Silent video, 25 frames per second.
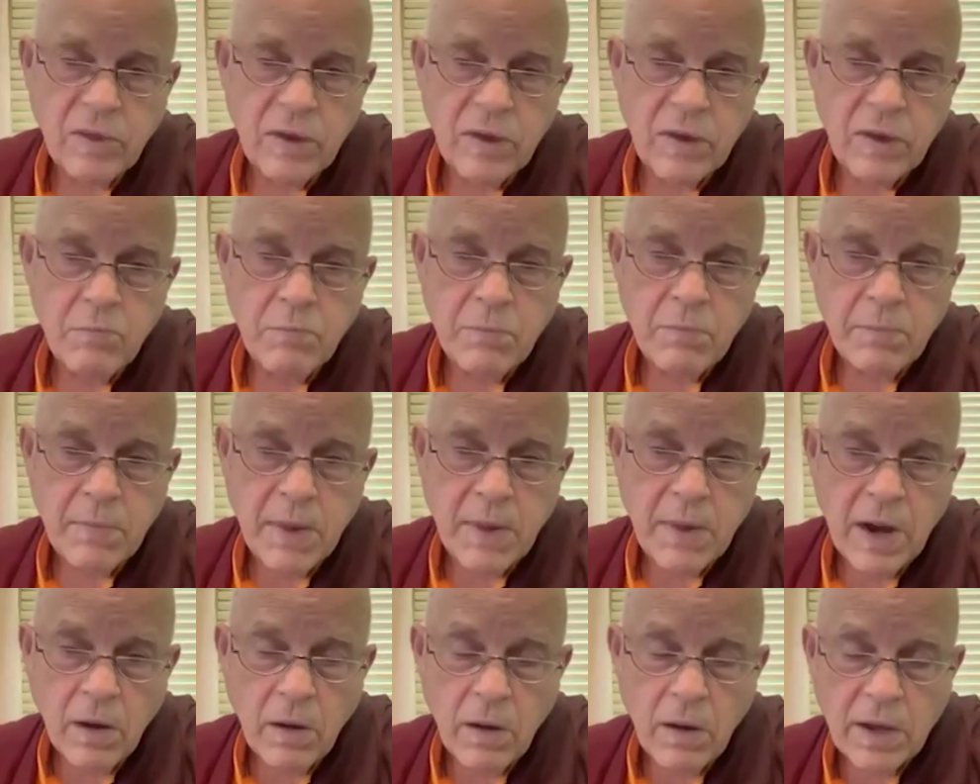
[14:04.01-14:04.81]
the
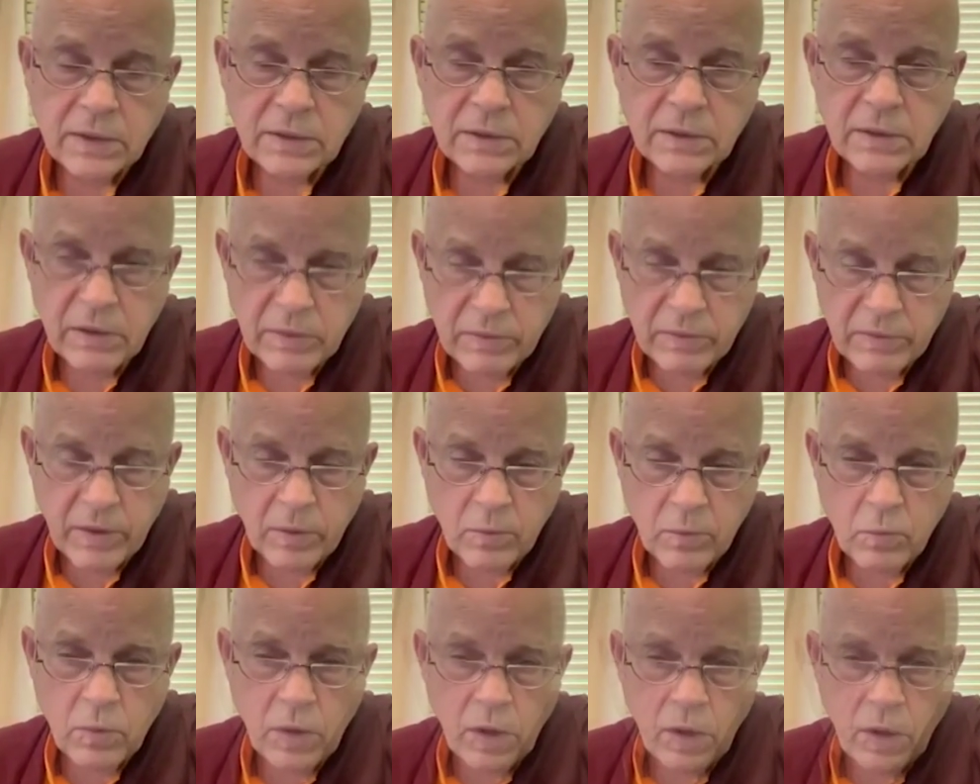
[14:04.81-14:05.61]
merit
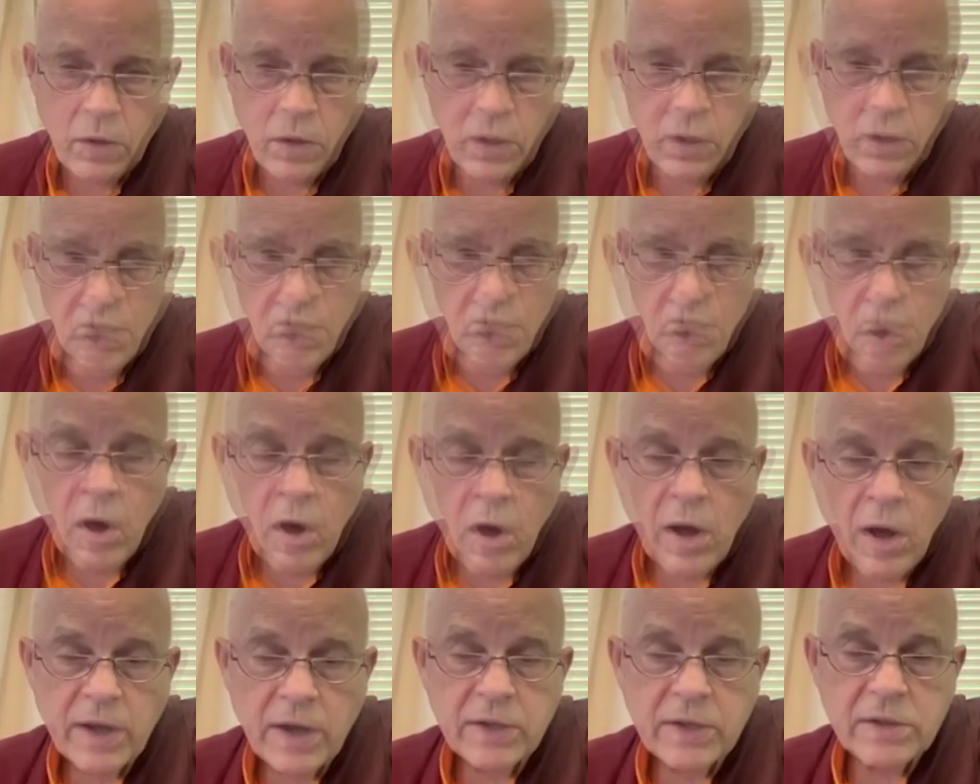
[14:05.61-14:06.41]
that will
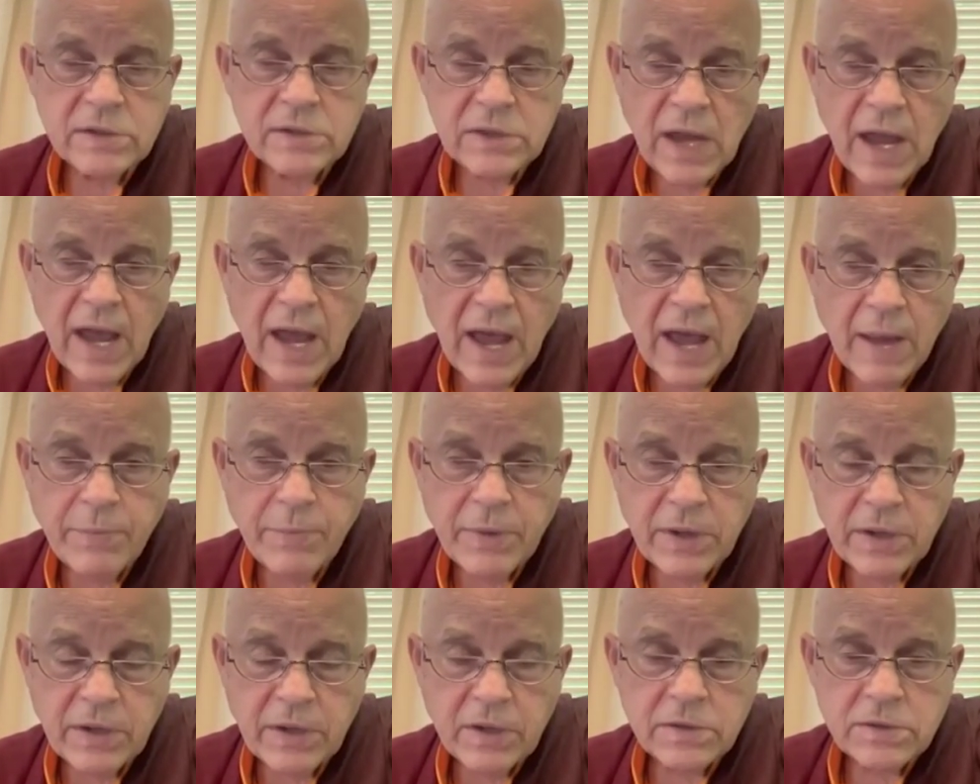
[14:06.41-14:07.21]
cause
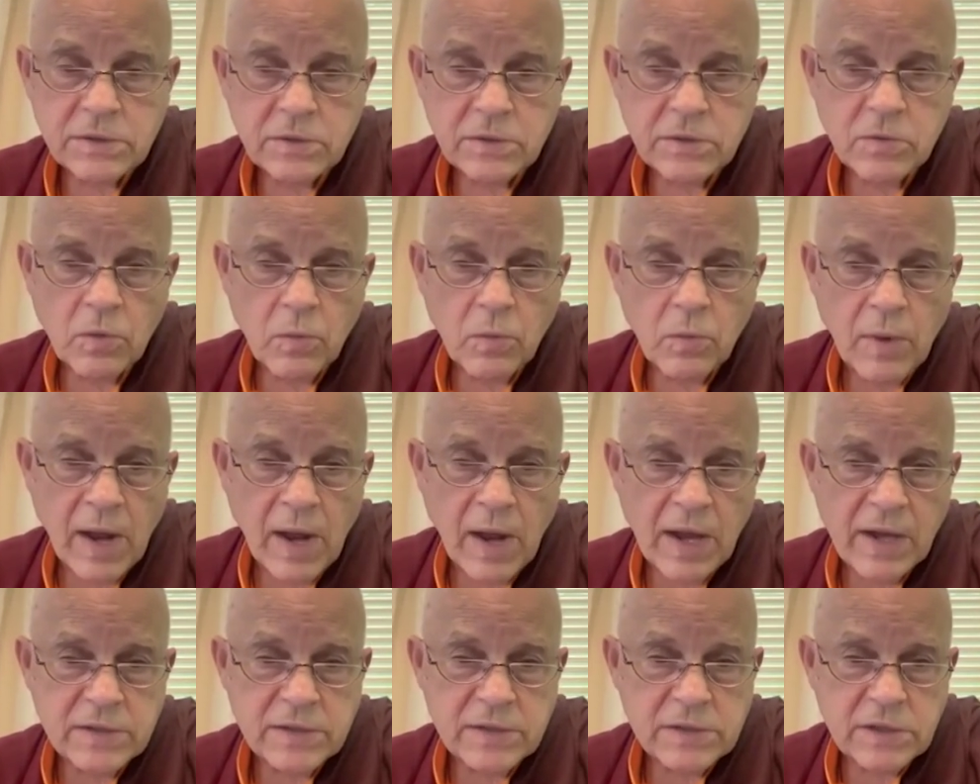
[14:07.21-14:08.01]
happiness to
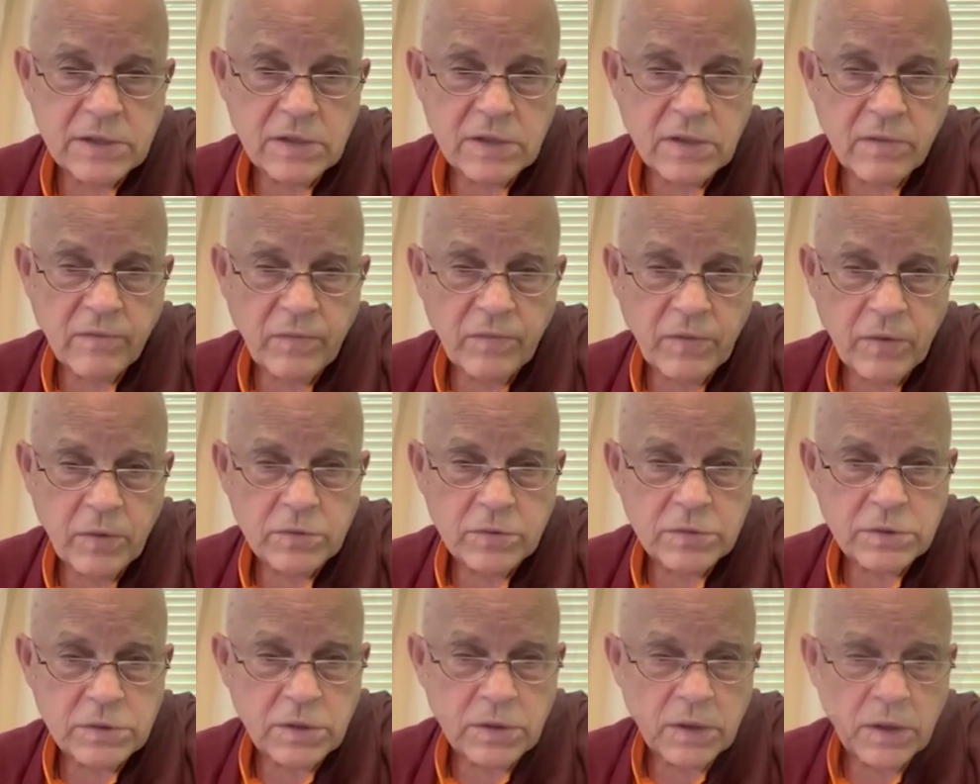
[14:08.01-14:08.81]
arise in the
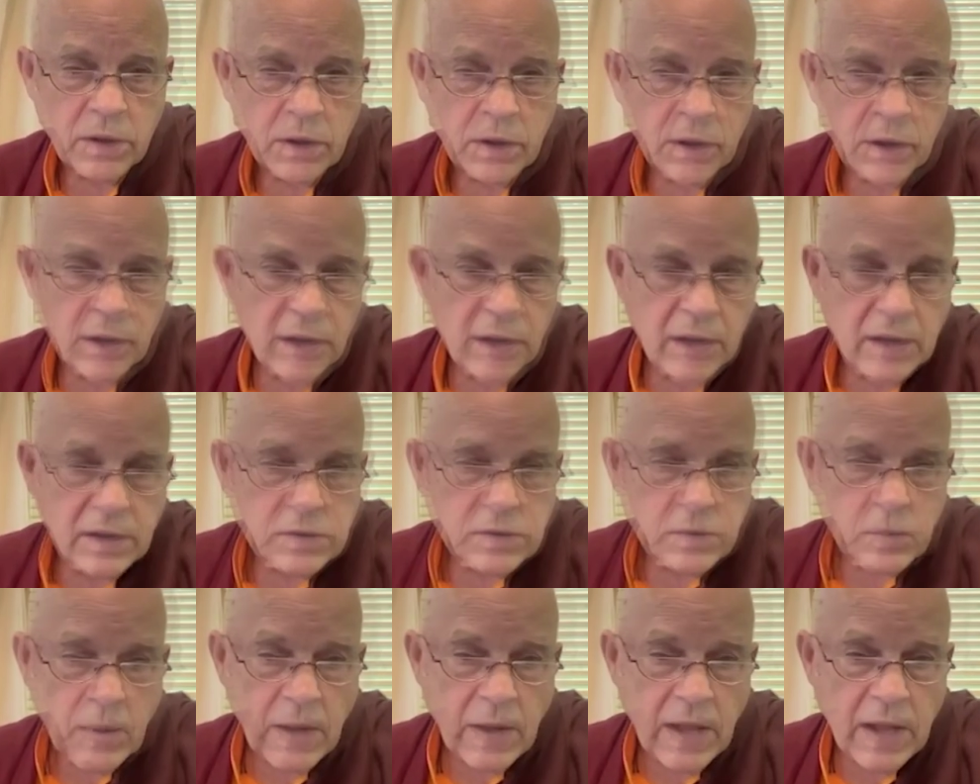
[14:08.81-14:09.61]
future,
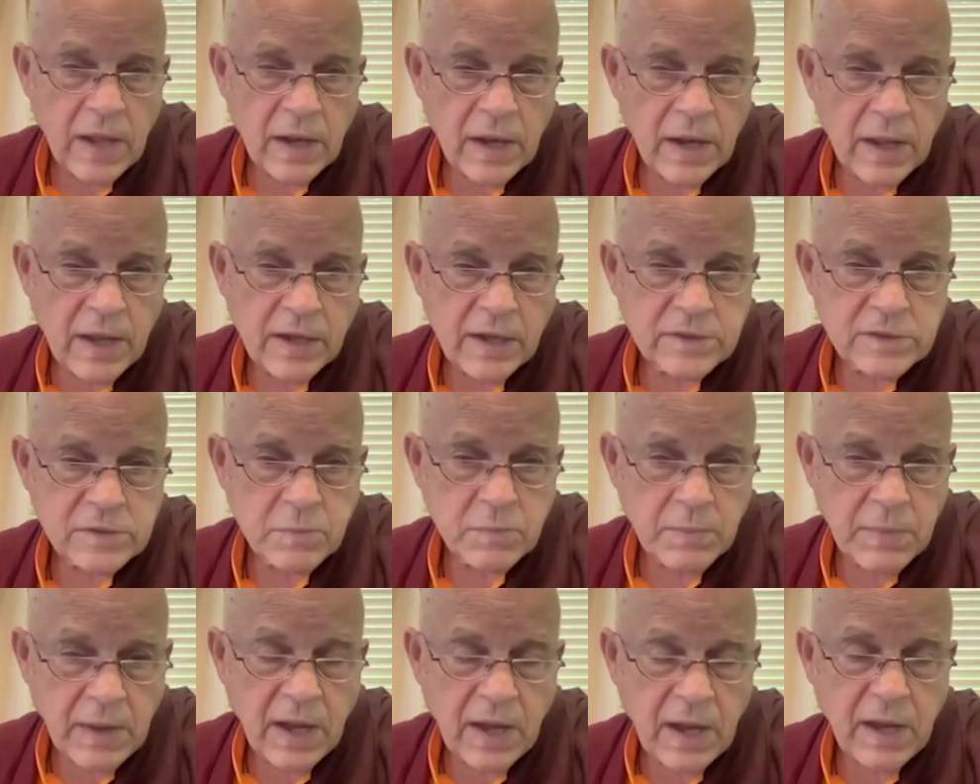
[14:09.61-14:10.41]
as well as
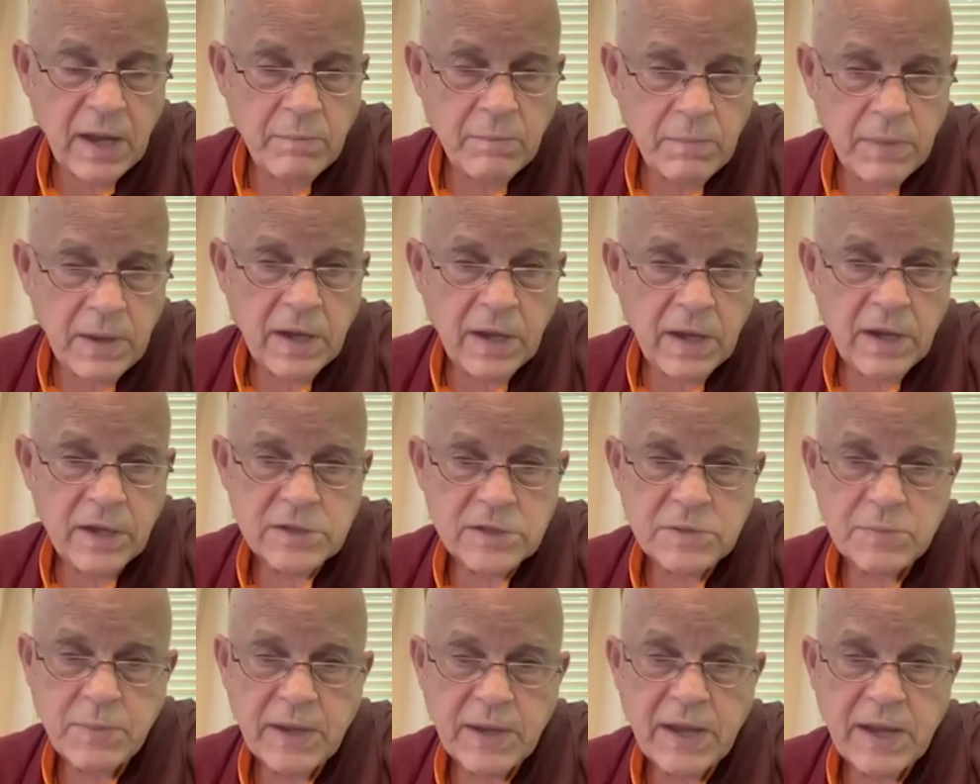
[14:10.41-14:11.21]
may
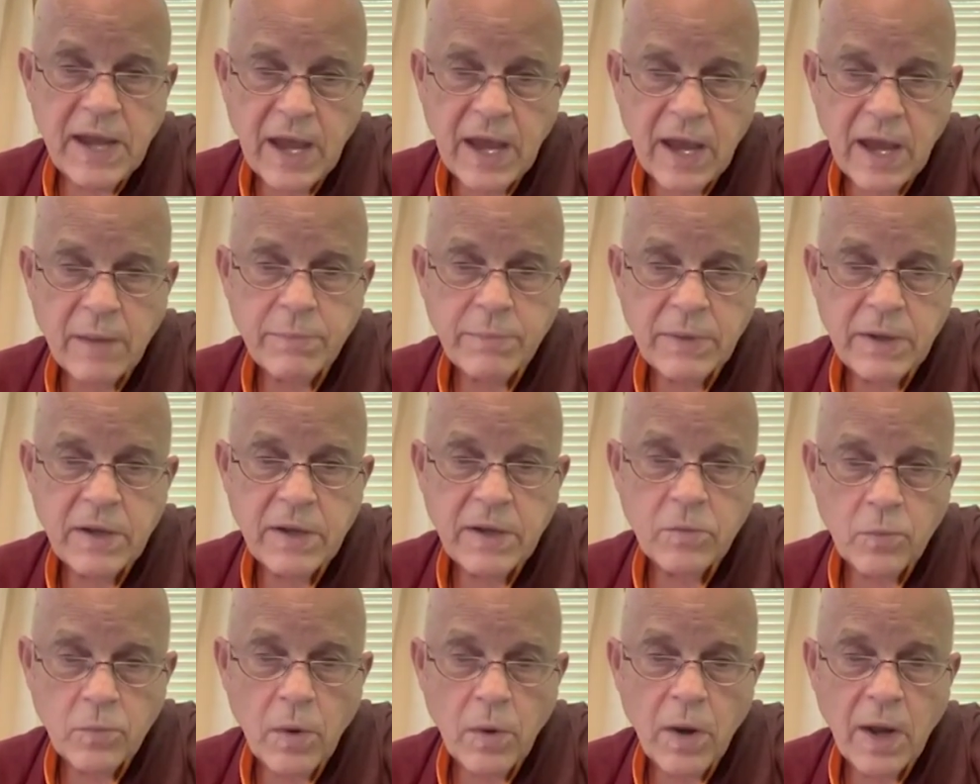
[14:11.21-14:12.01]
beings be
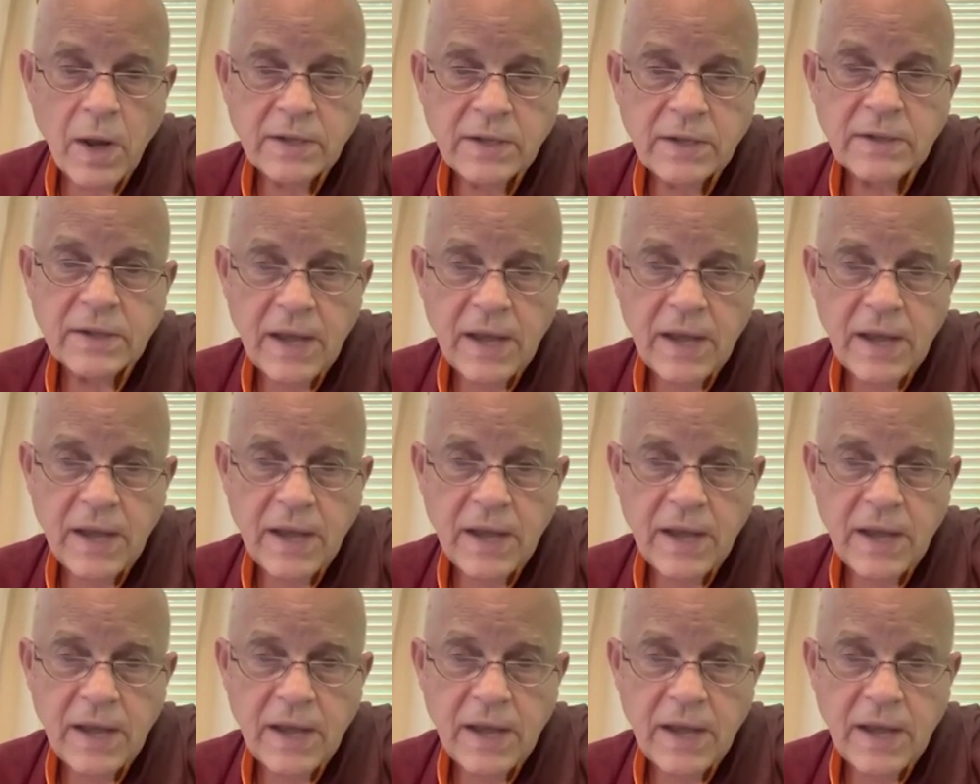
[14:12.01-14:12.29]
happy right